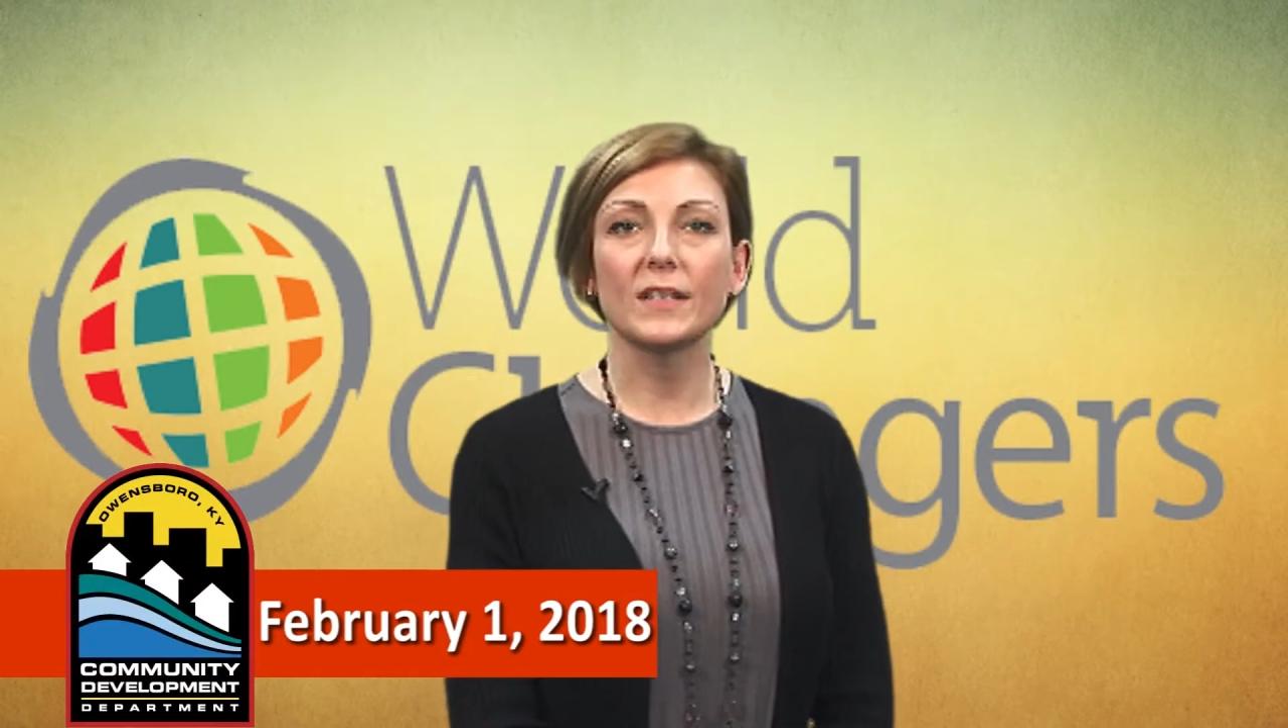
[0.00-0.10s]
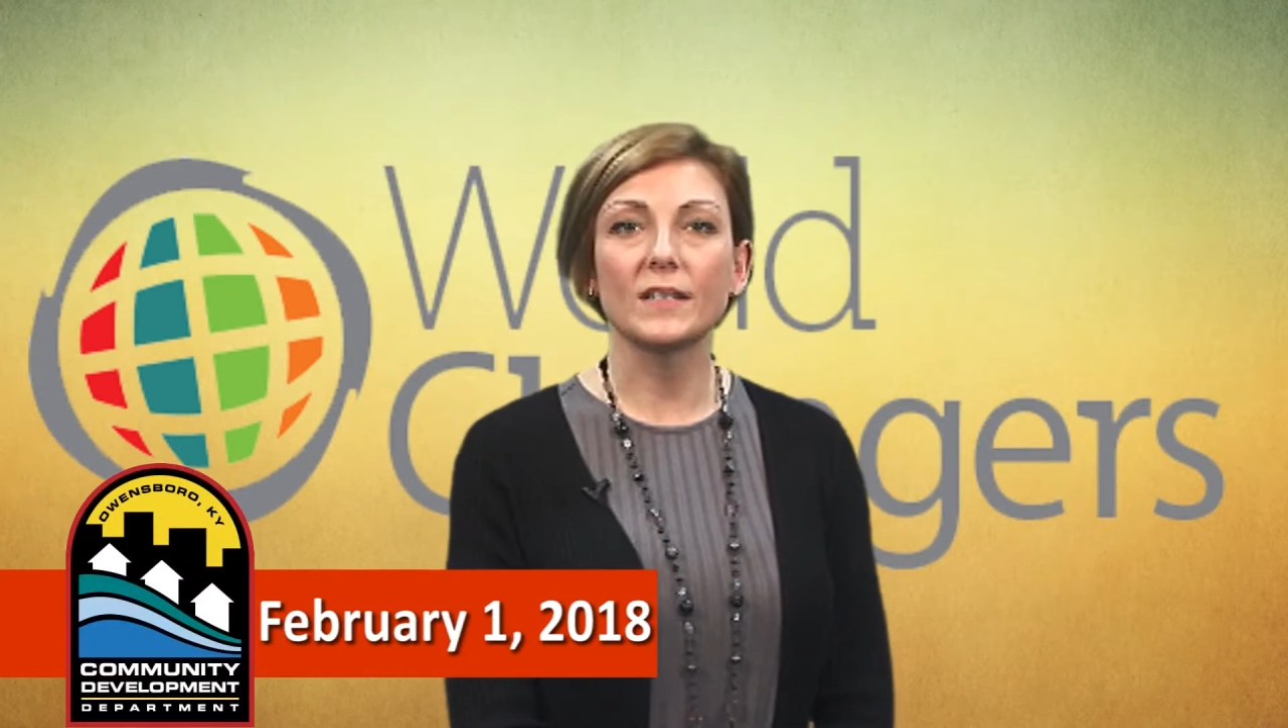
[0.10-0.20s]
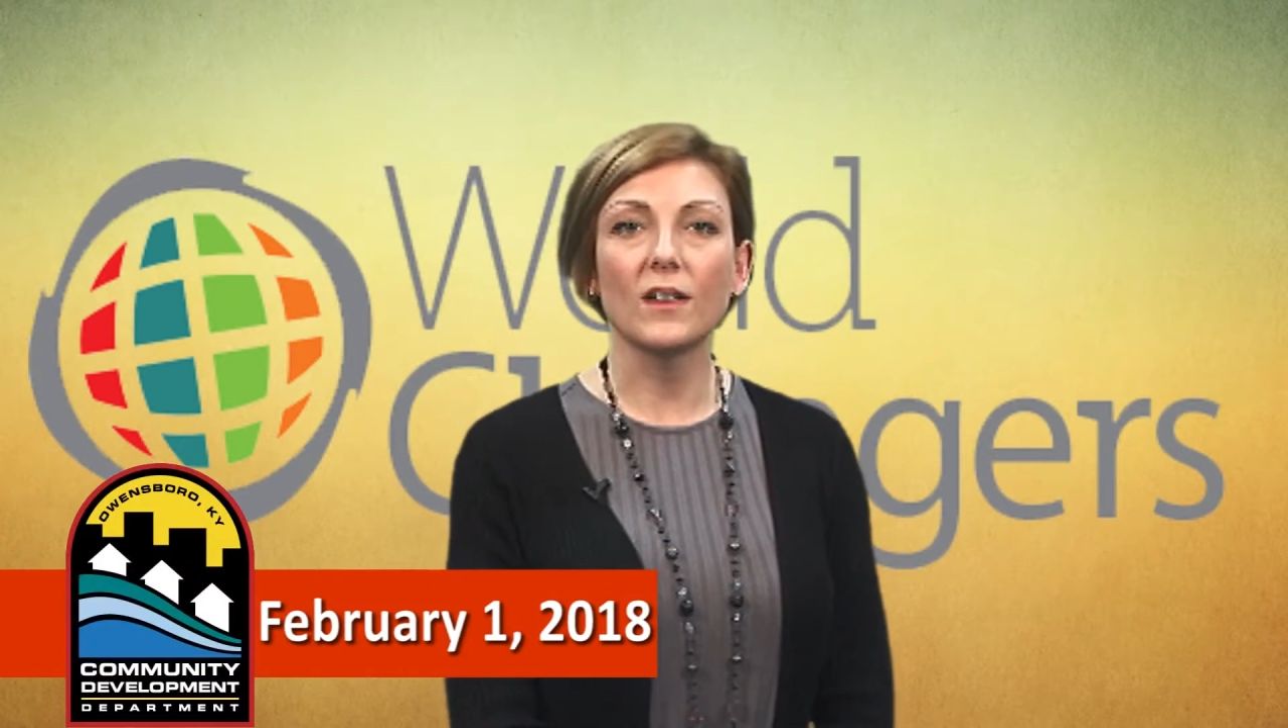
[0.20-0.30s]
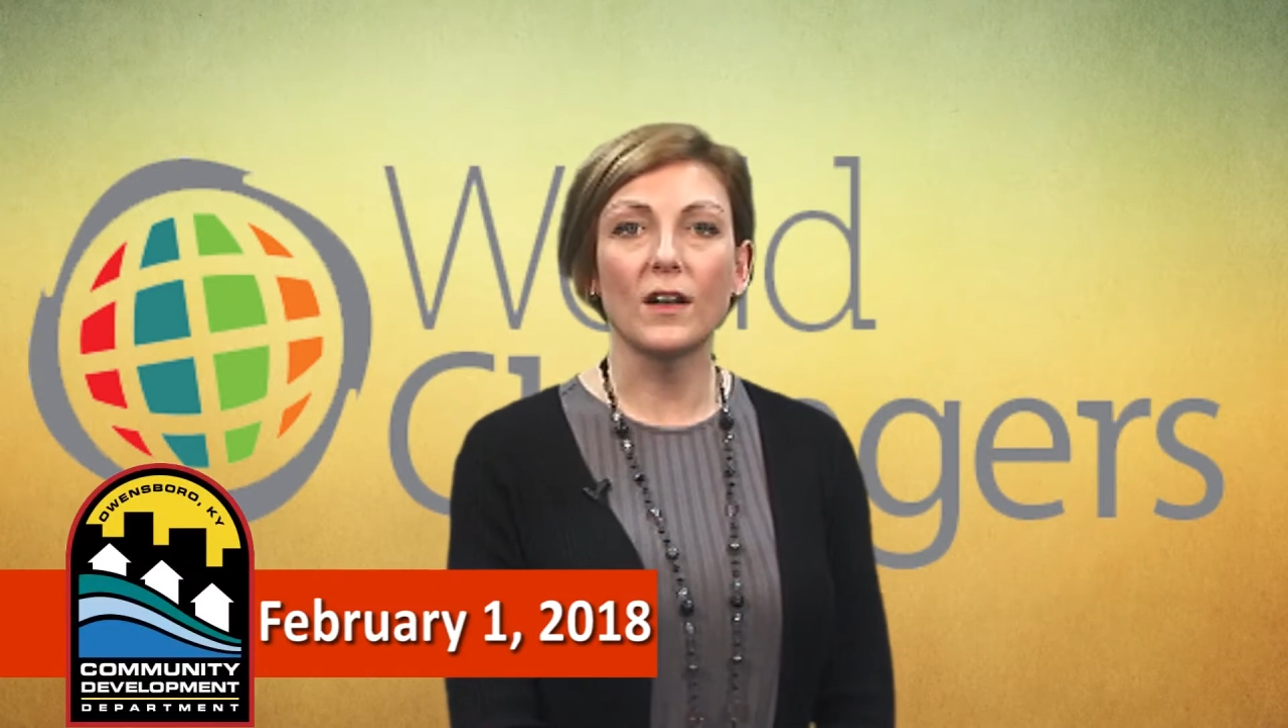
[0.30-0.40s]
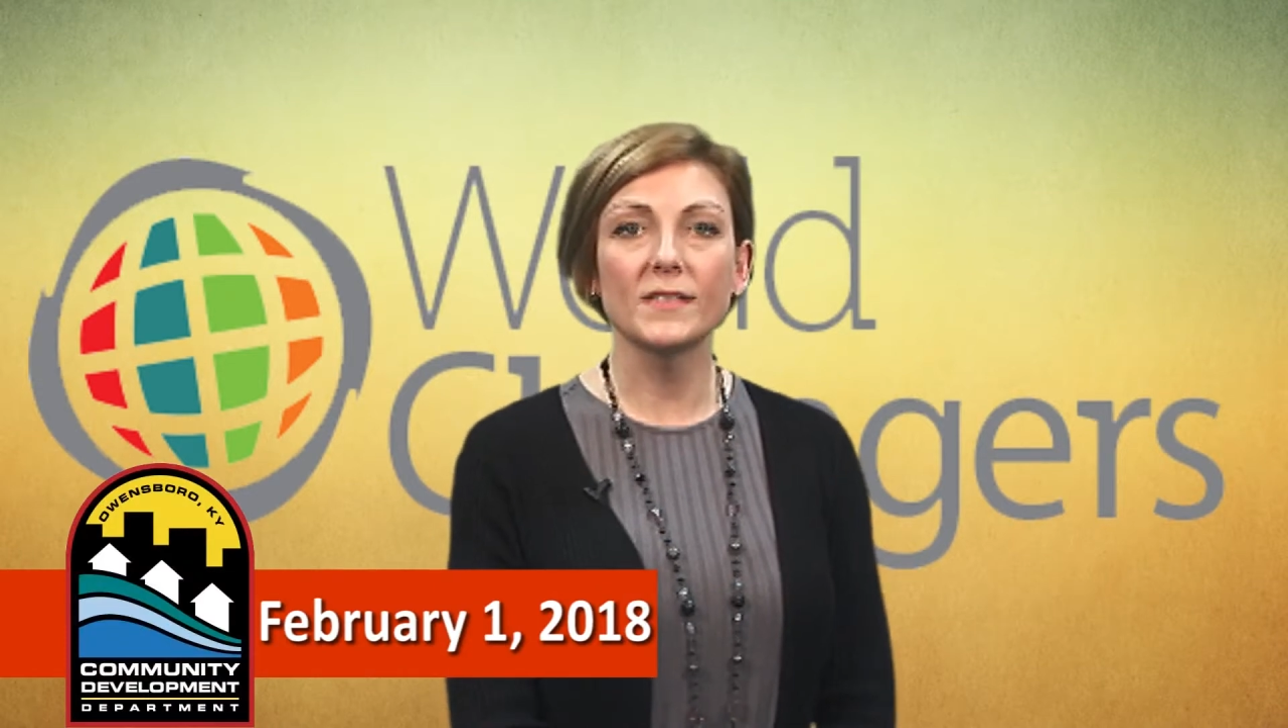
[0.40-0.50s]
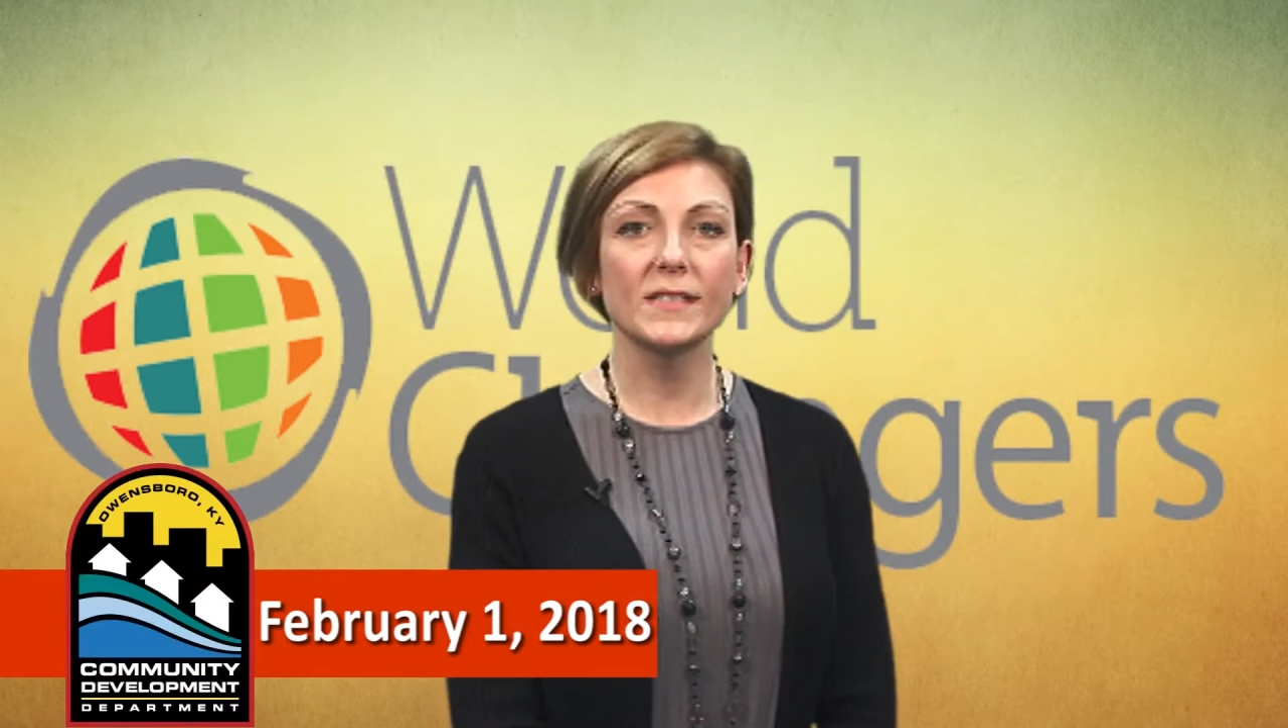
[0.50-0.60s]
can call